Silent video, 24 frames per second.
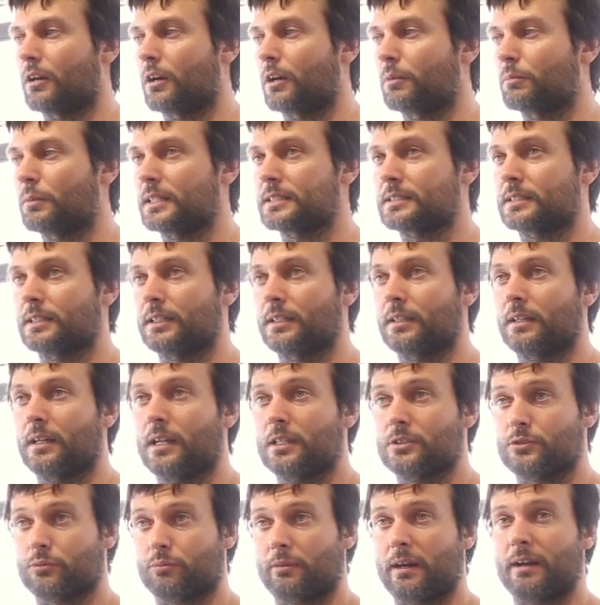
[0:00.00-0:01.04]
arm wrestling
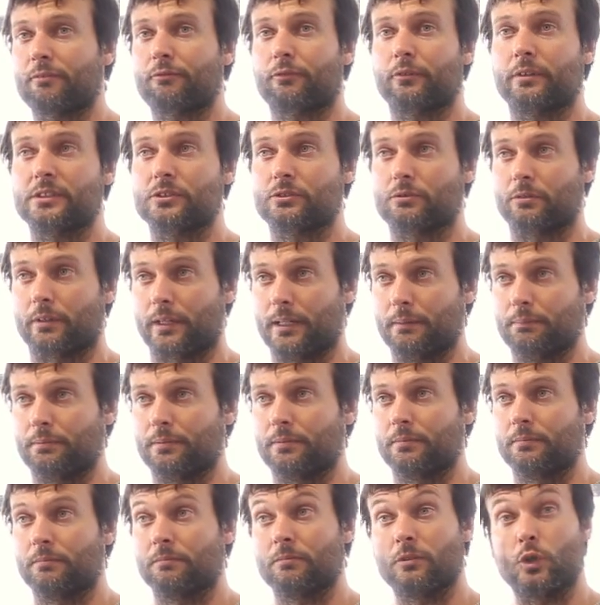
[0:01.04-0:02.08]
is referee's grip.
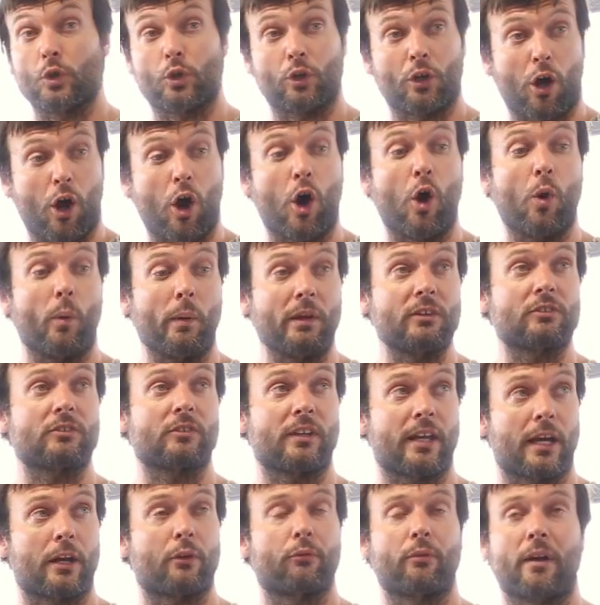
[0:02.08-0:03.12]
You can always
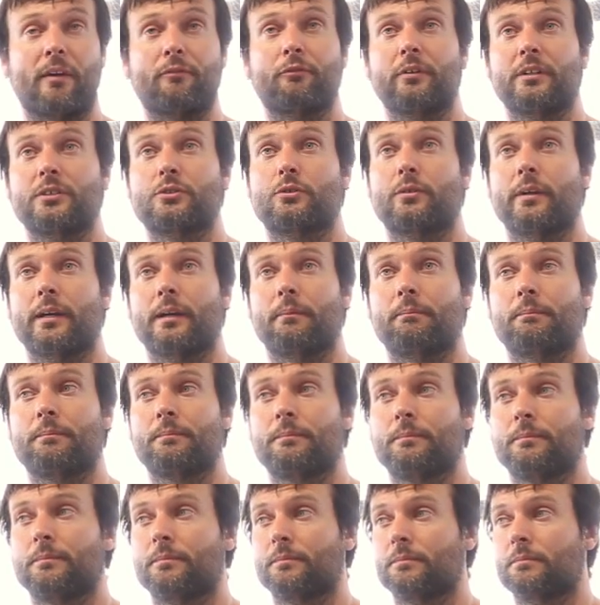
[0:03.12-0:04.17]
get a referee's grip.
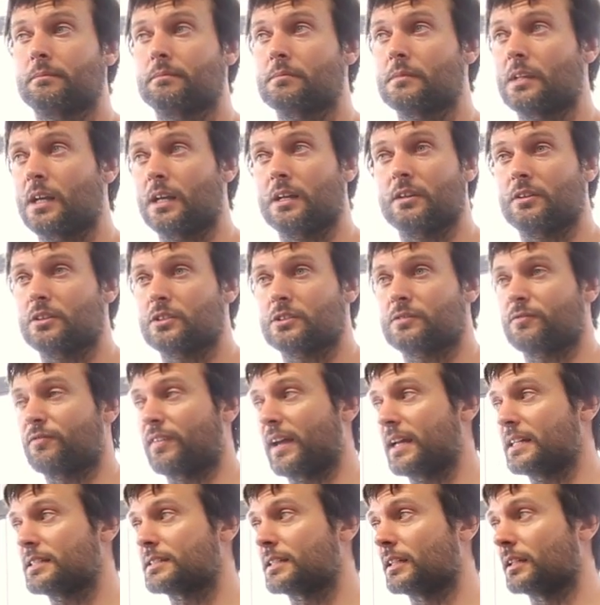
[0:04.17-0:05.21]
Just
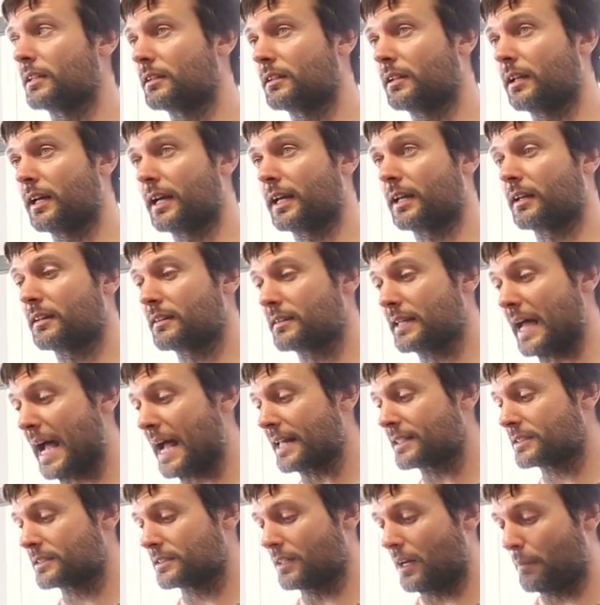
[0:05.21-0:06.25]
face it. Like,
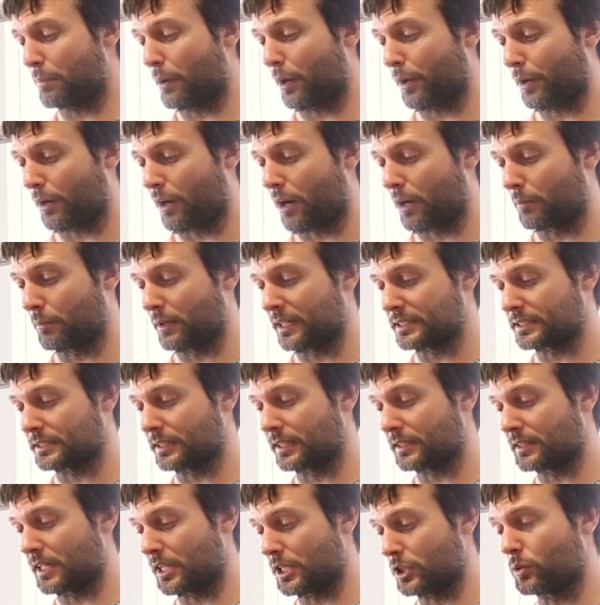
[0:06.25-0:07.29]
that's a part of arm
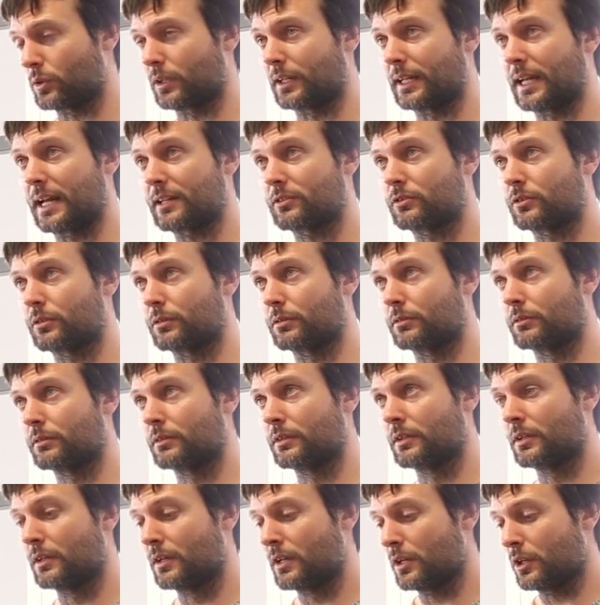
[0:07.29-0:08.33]
wrestling that you can get to.
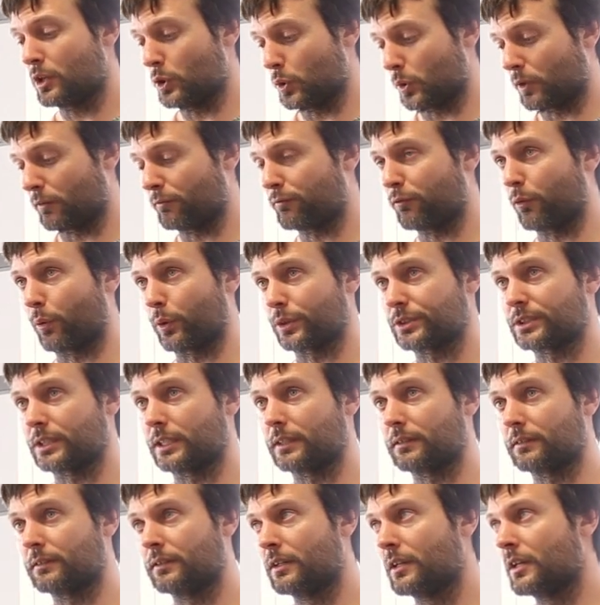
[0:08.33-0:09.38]
You can force it.
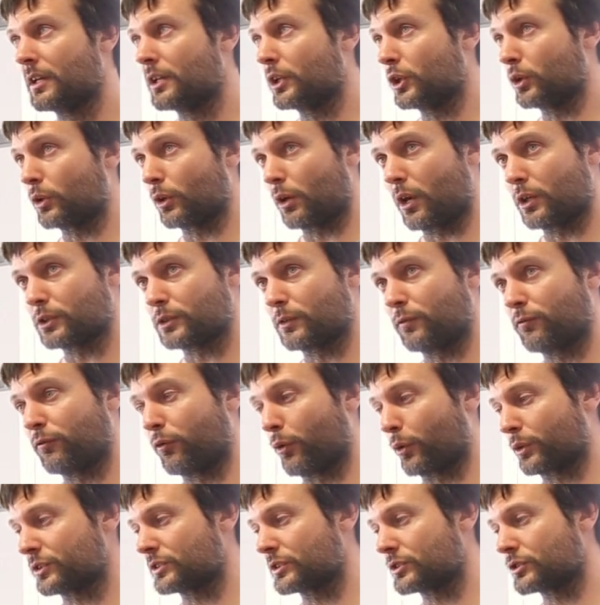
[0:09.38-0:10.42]
You can also
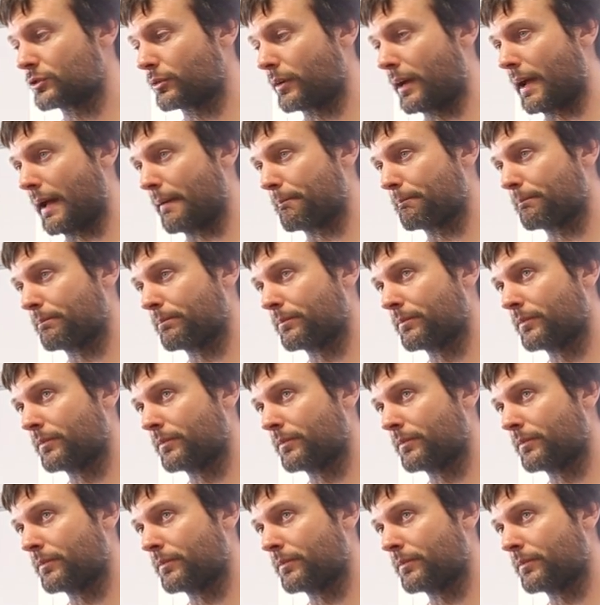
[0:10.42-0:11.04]
force the strap.